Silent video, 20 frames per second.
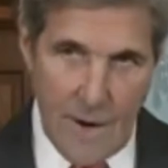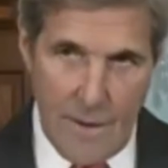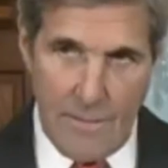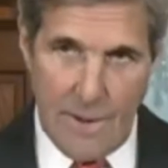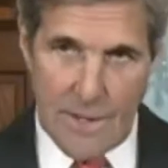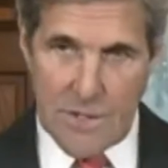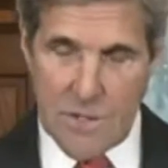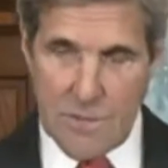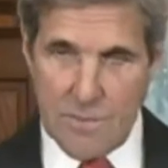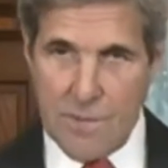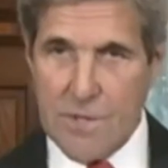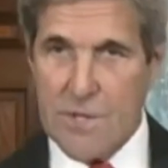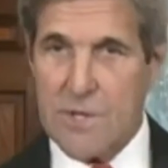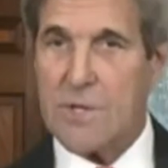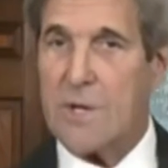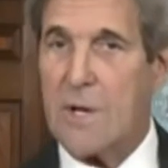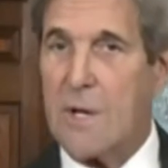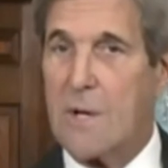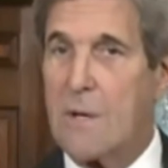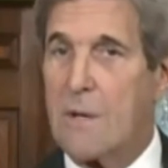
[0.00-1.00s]
much
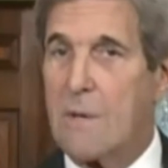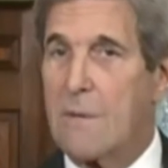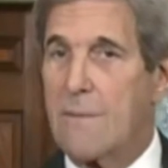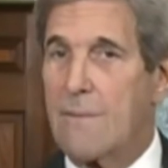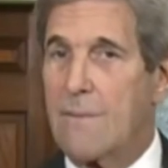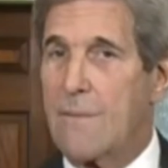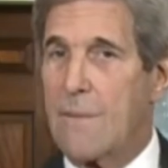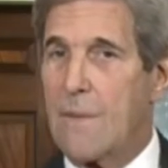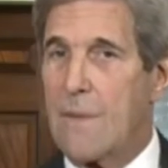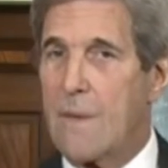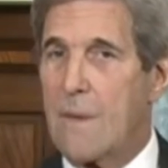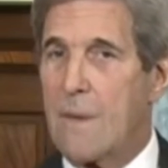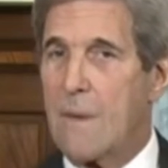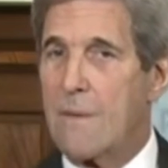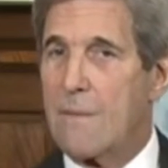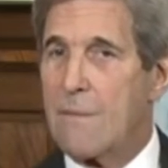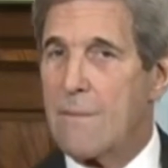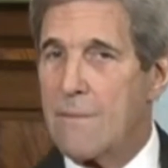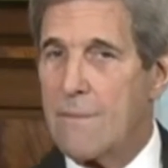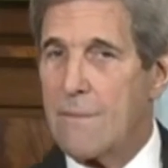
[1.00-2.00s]
appreciate
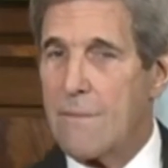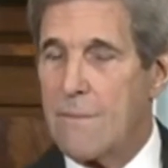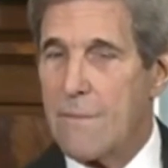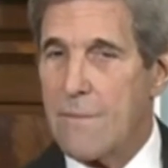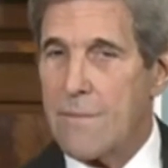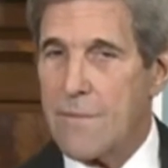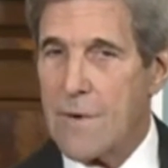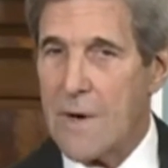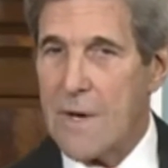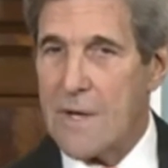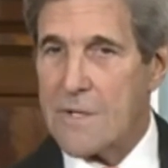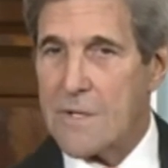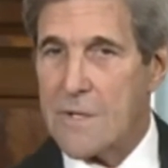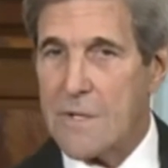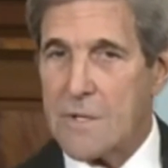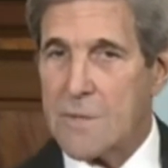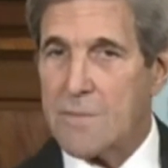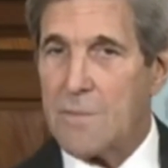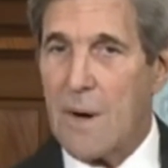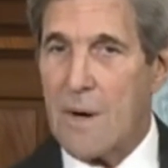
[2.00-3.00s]

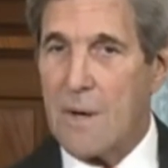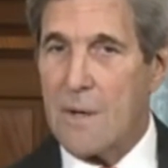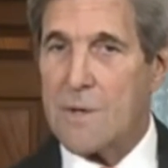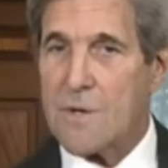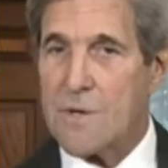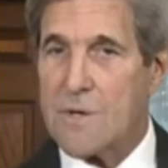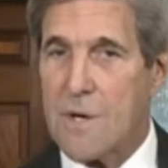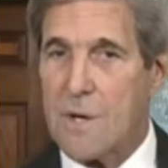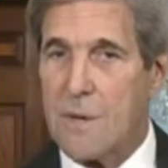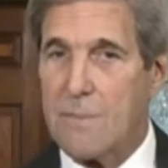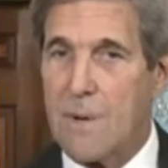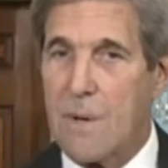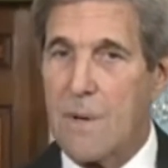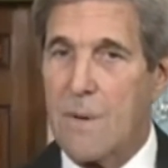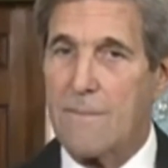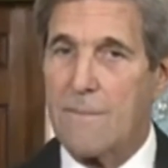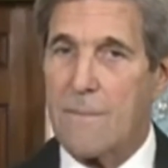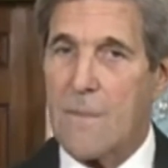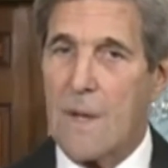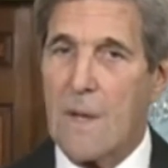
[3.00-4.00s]
France's partnership
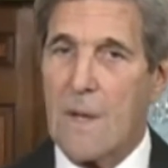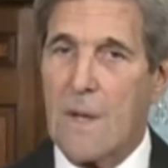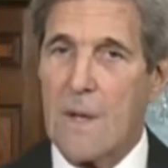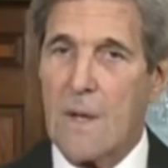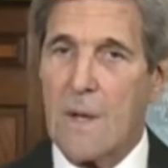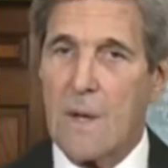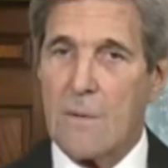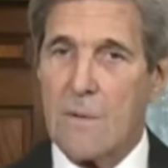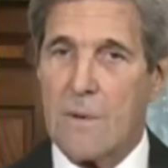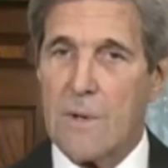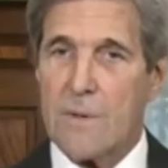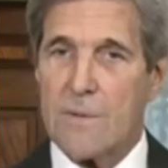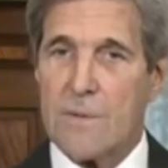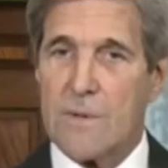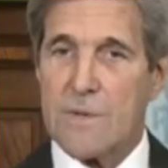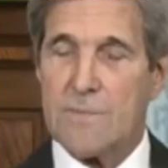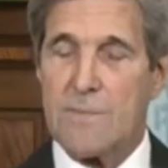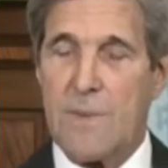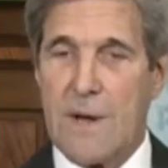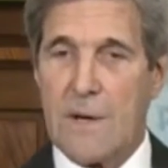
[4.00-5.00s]
with
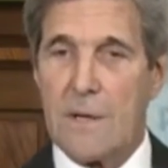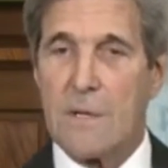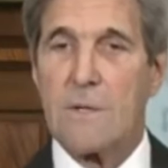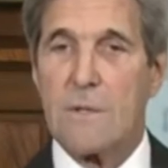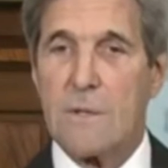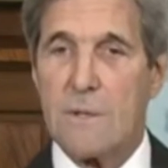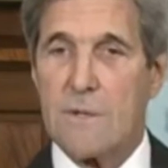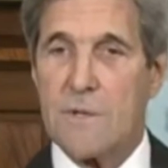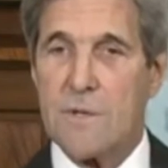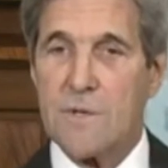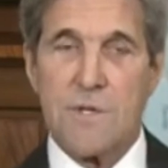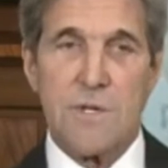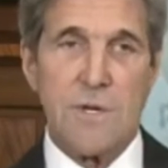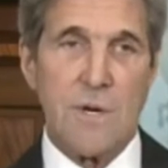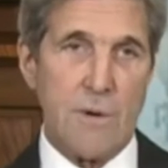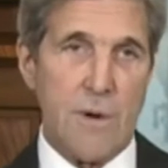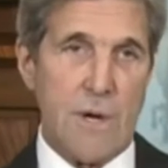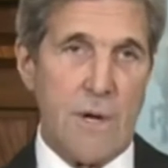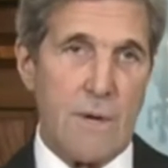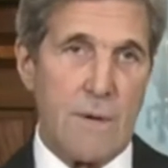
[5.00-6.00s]
respect to
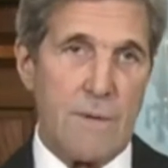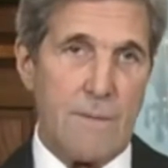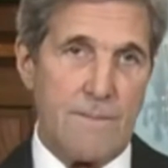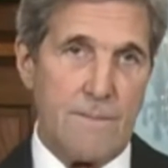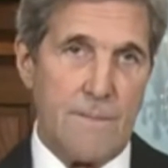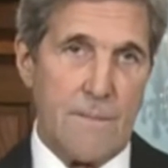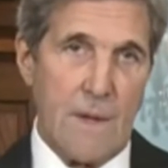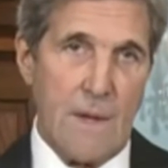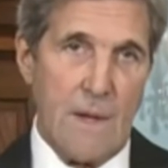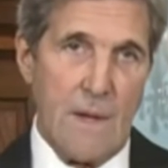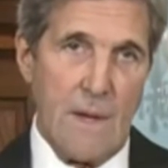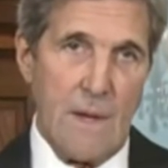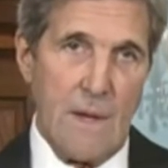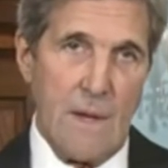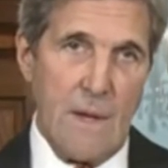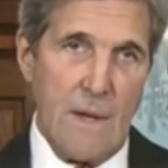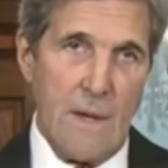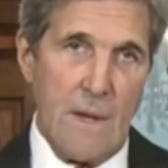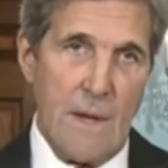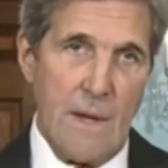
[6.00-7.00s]
Syria
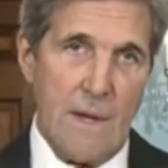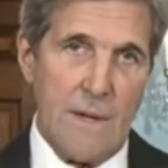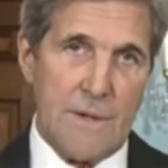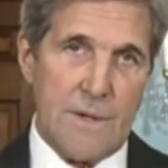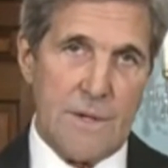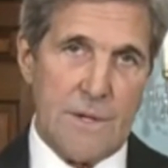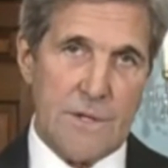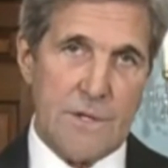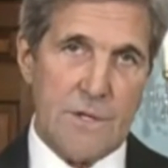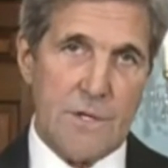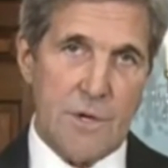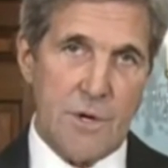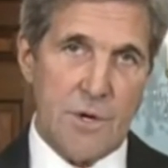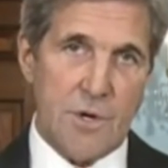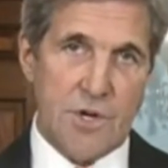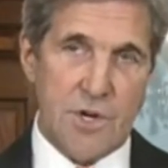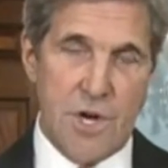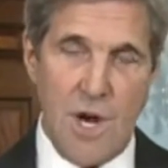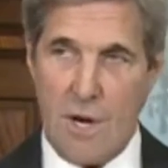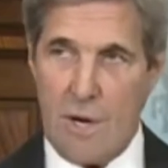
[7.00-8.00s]
and its
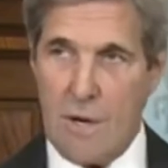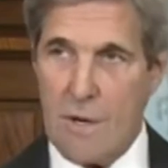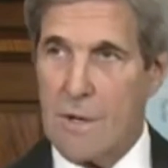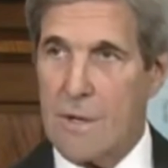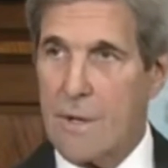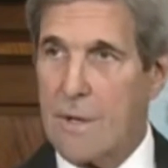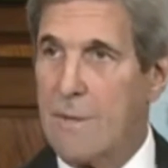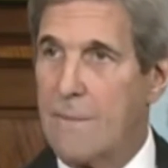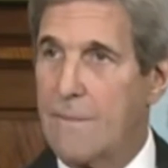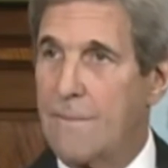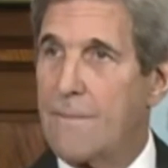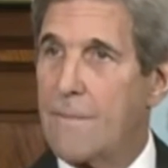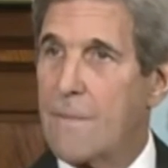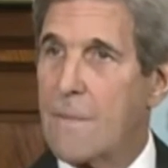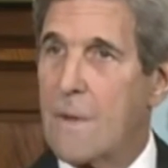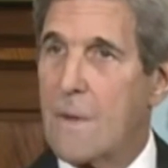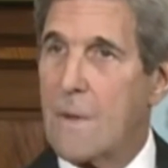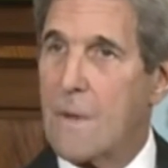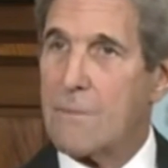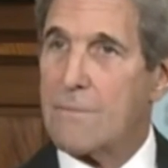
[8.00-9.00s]
shared,
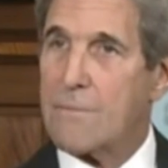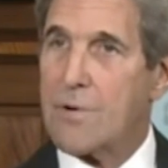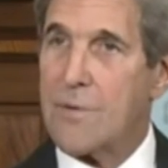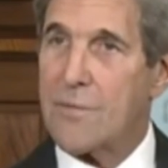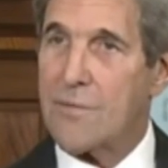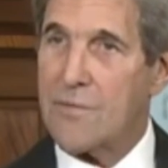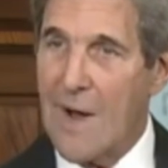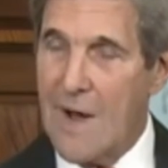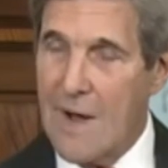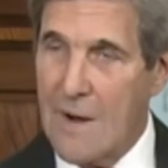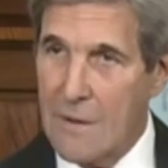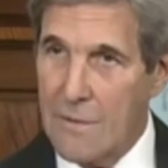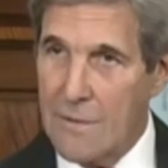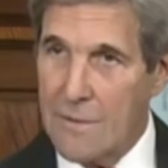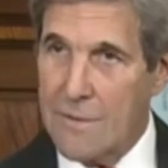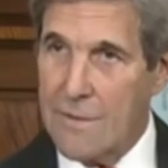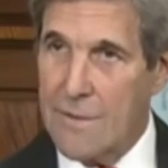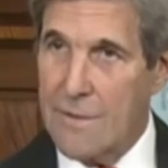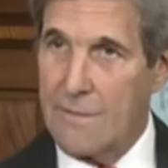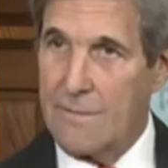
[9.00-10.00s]

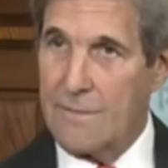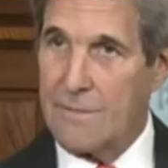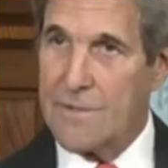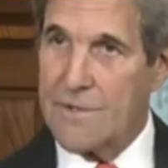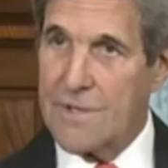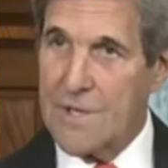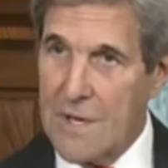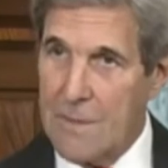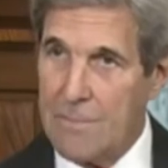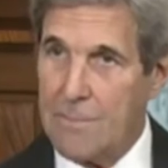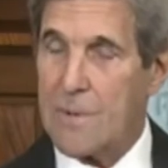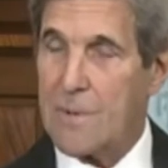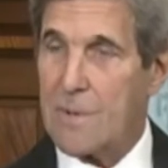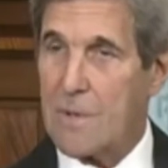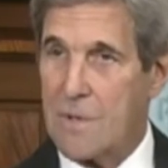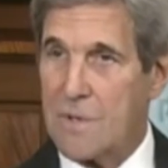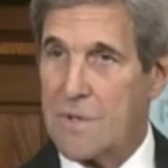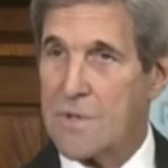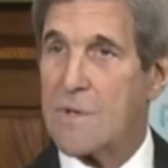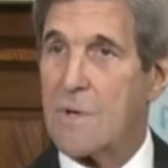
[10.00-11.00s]
profound, deep
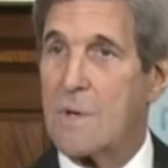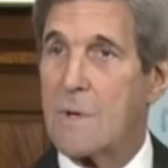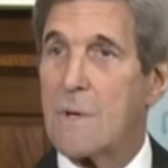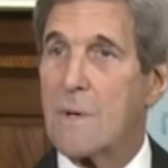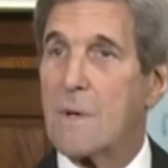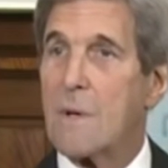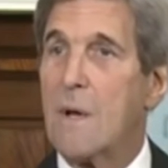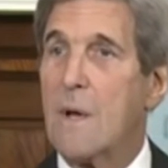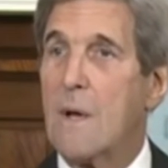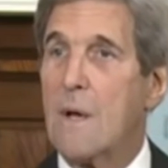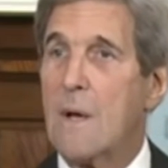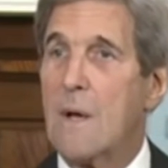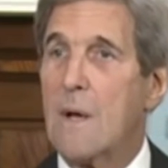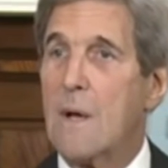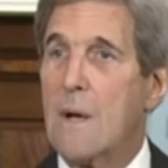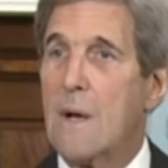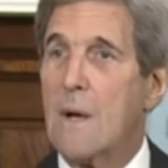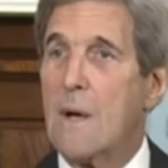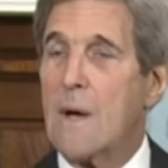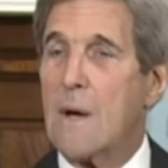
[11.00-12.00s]
concern
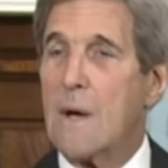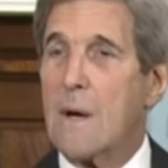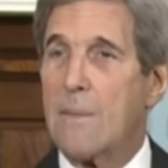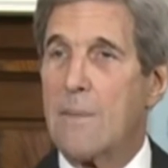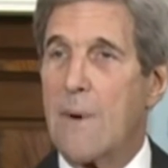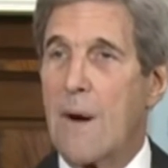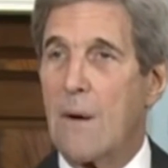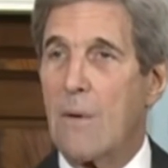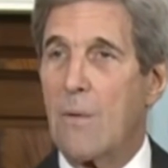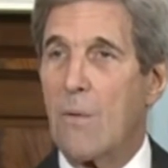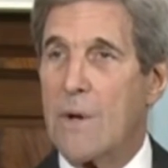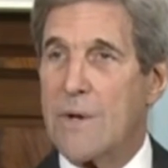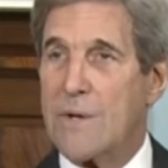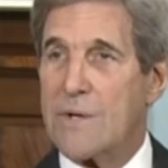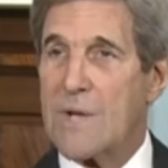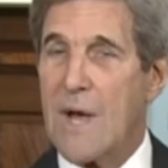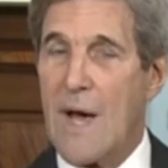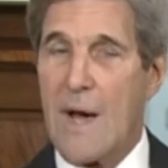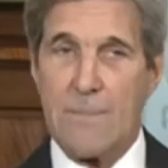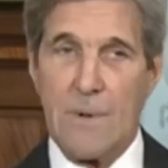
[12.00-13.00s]
about what is
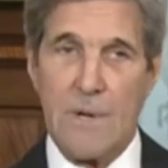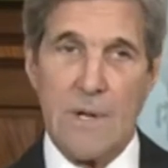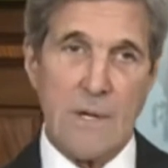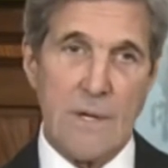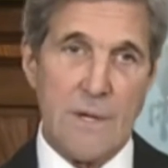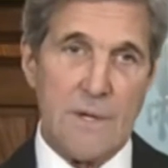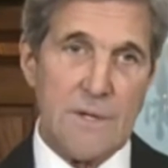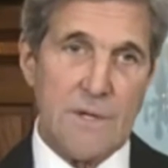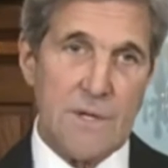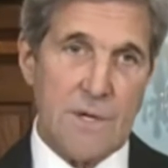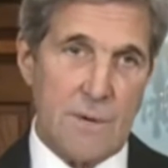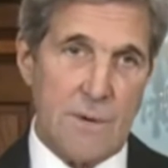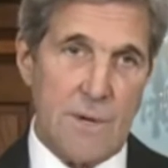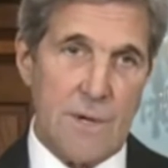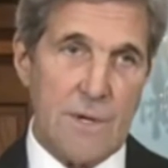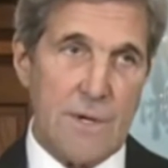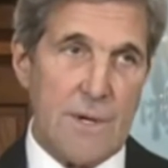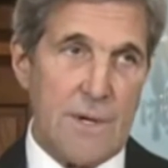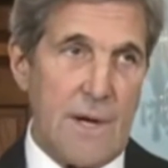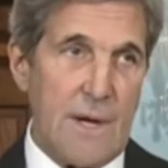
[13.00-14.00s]
happening in Syria
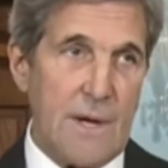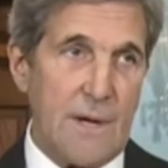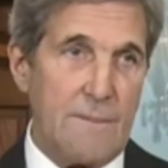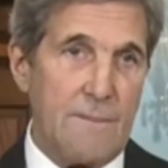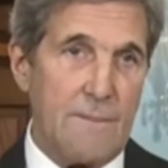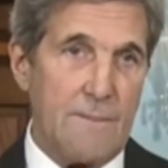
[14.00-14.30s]
today.